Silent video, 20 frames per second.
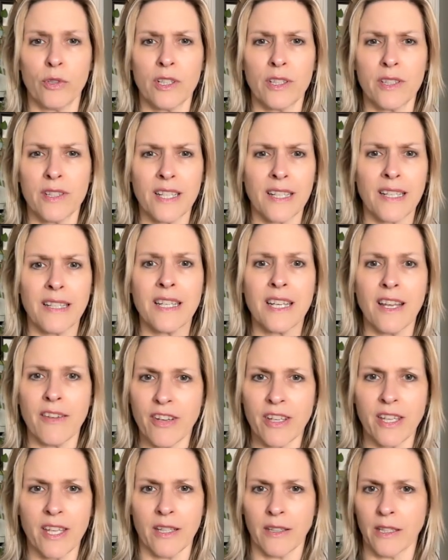
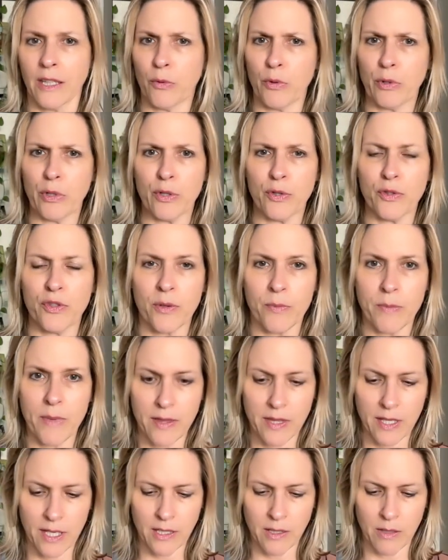significantly reduce their
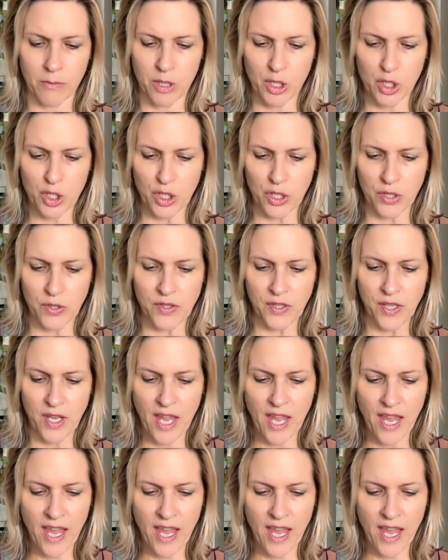methane emissions.